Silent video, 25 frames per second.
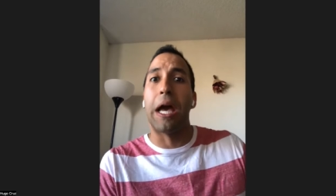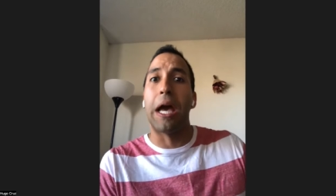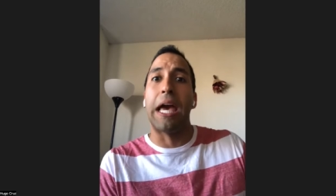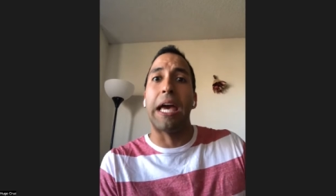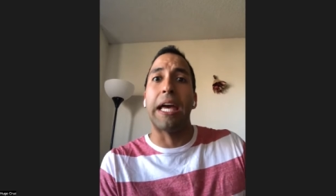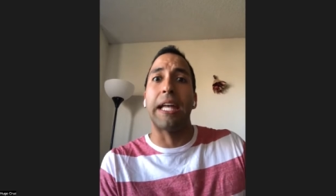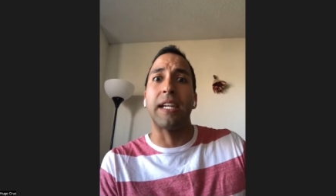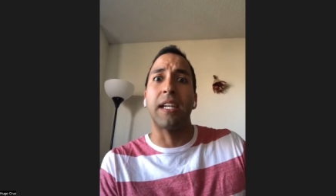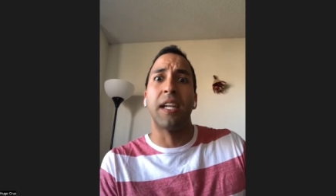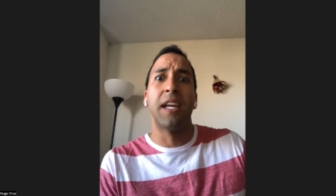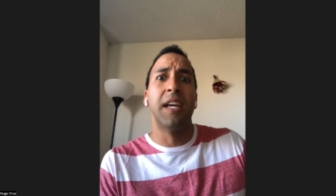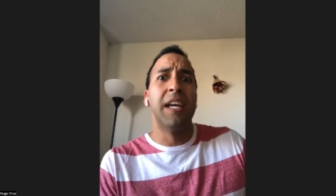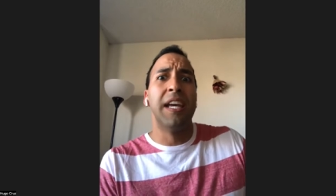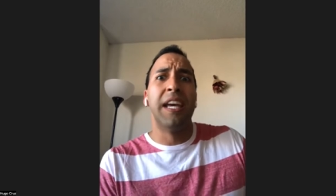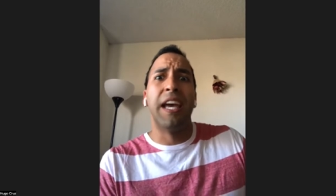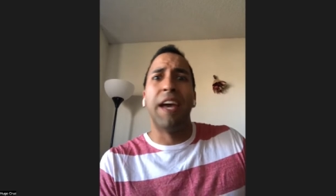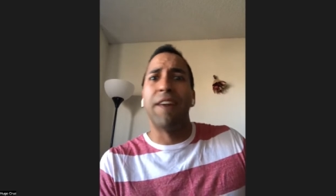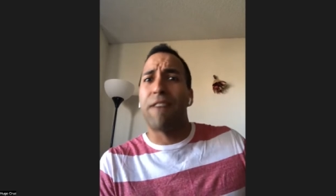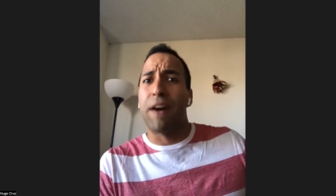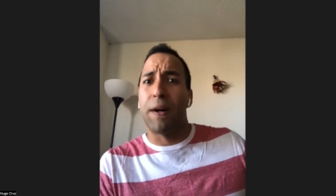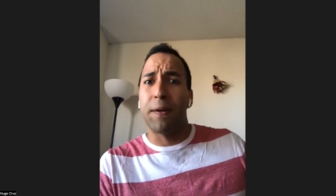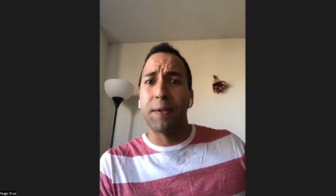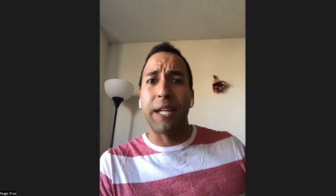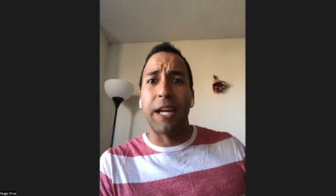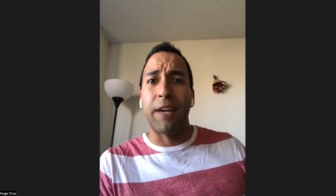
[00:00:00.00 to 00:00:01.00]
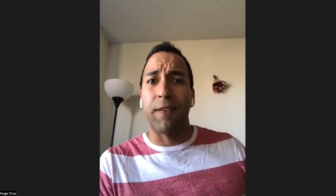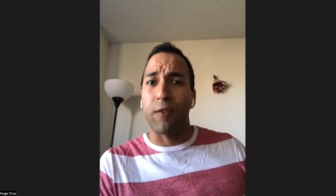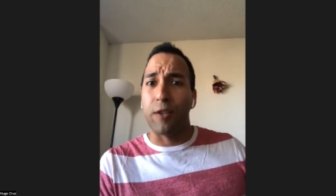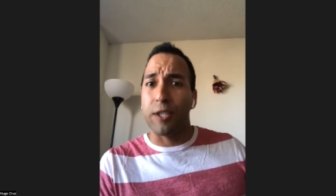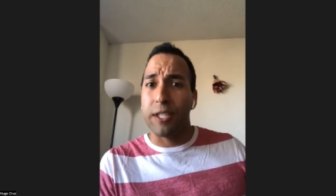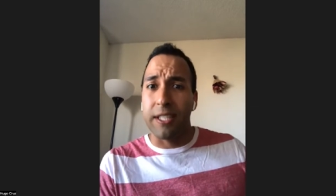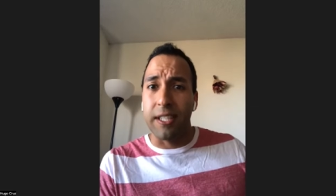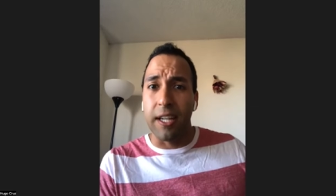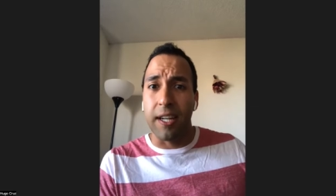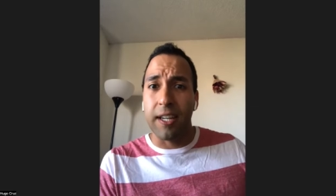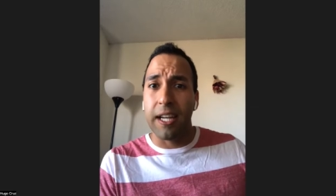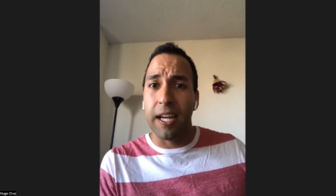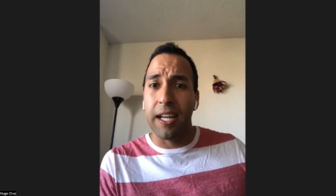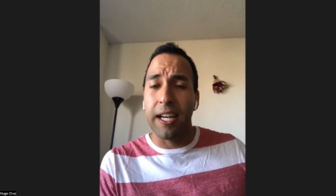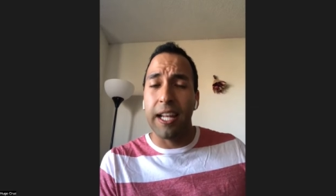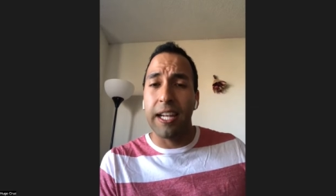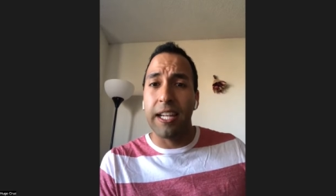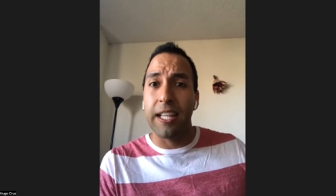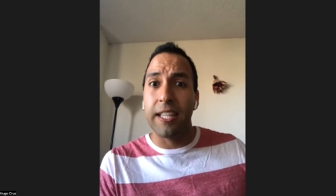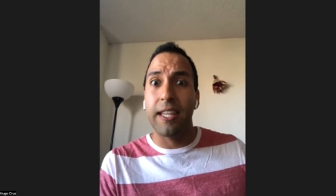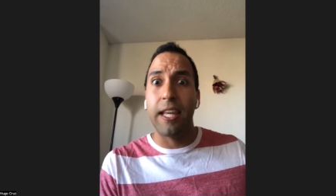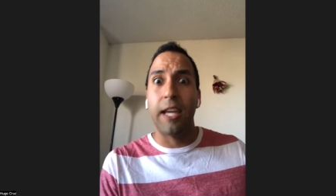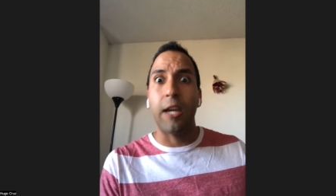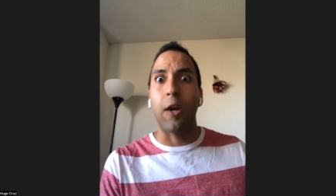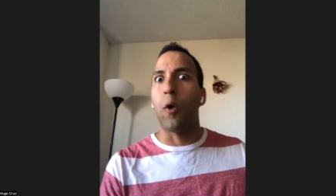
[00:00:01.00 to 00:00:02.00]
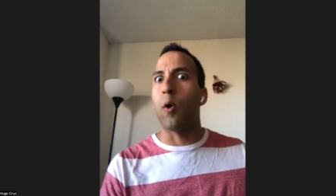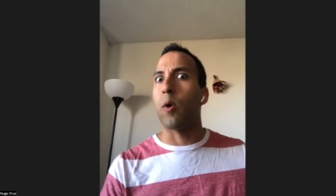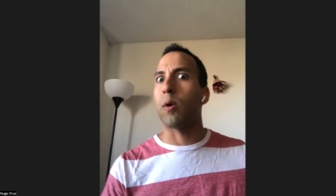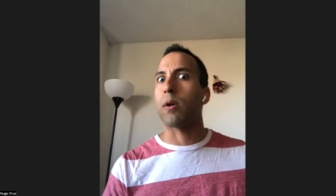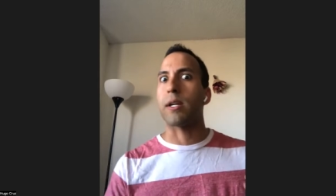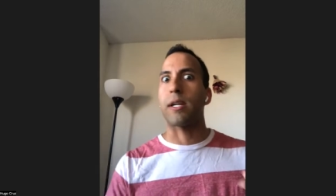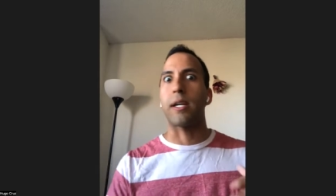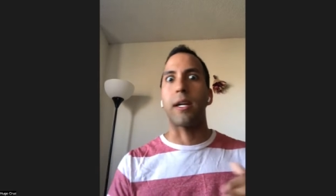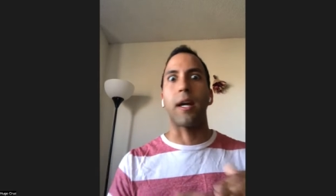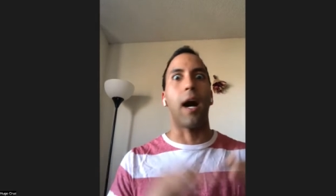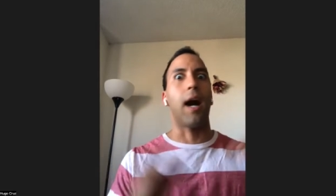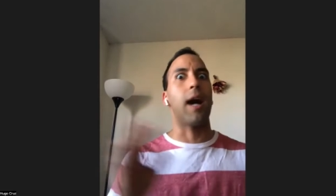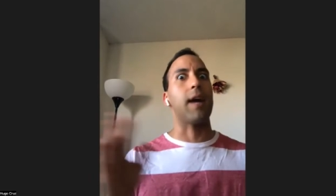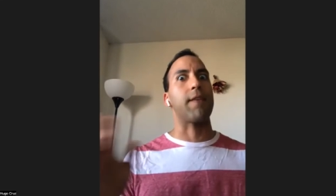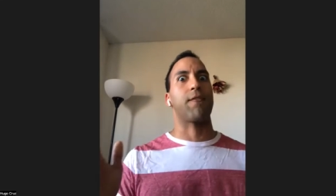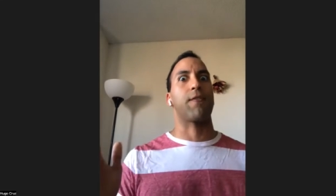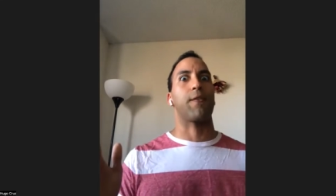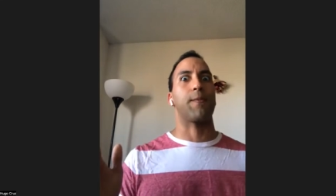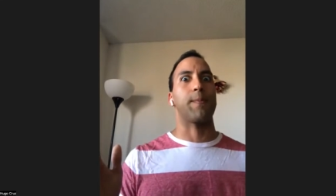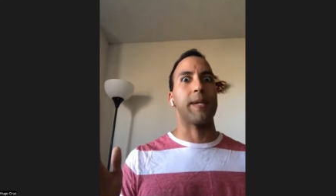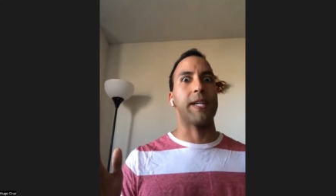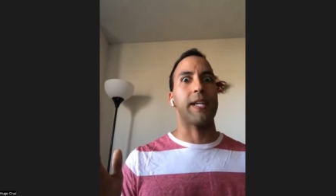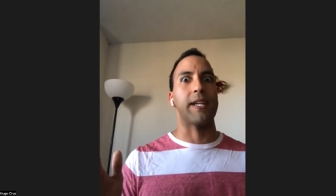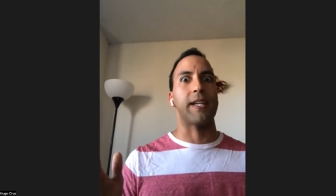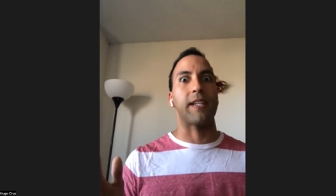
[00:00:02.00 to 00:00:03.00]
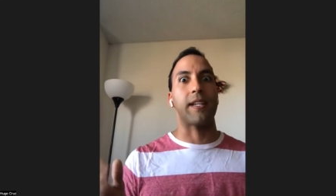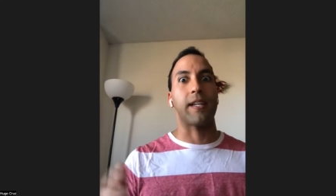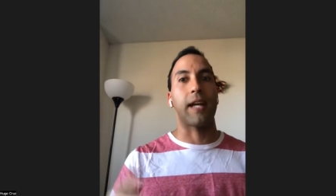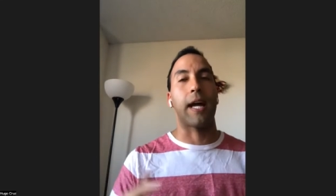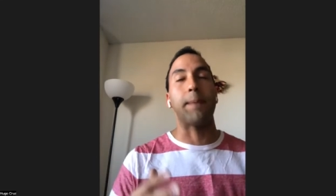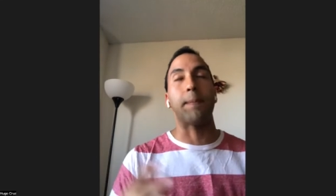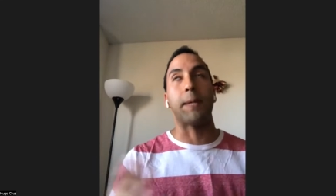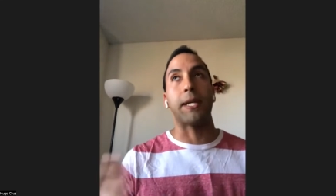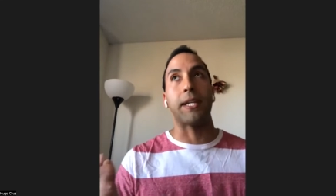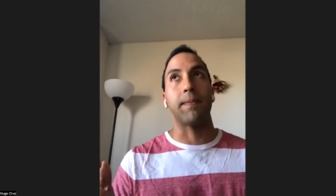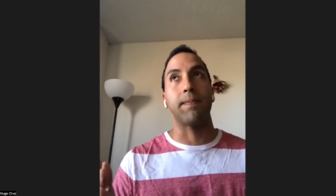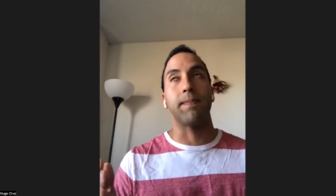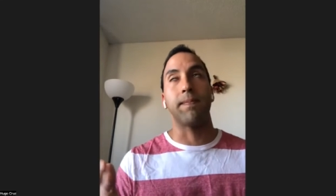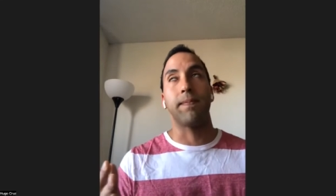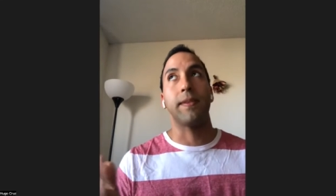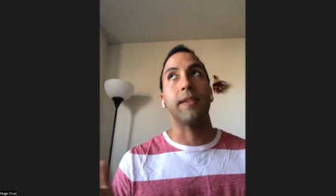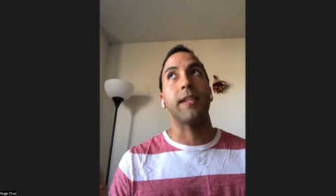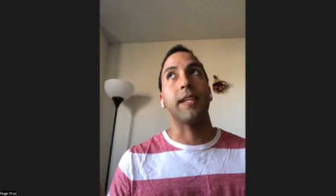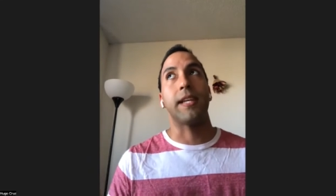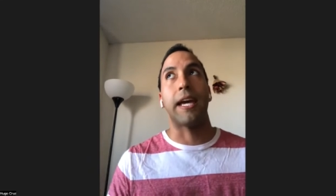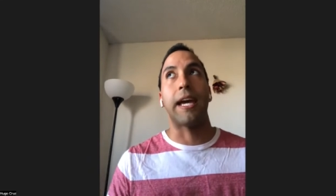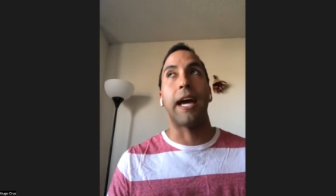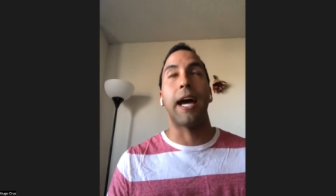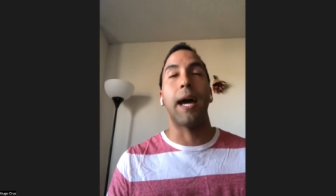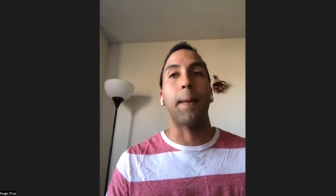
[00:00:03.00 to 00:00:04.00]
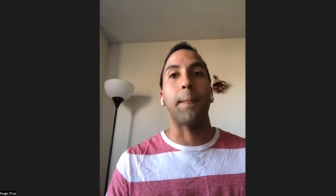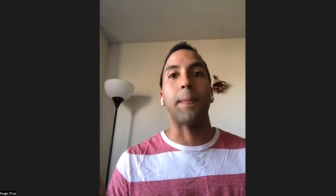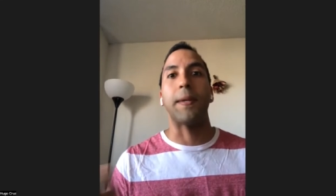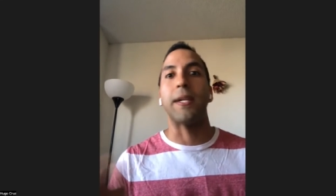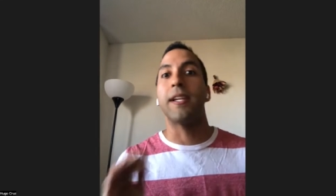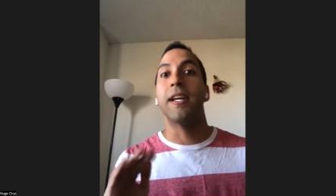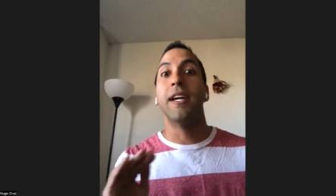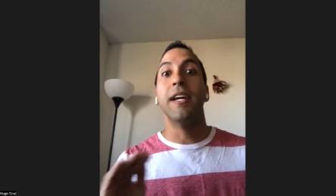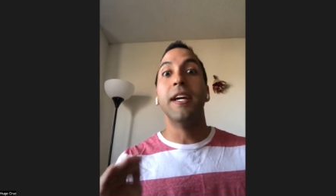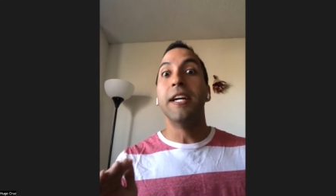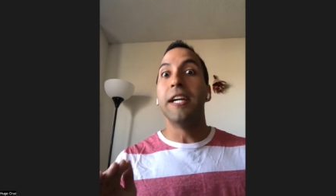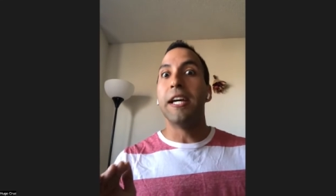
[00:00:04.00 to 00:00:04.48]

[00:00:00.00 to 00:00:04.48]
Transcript: And if I was ever stuck on anything, or God forbid, I mean, it happened.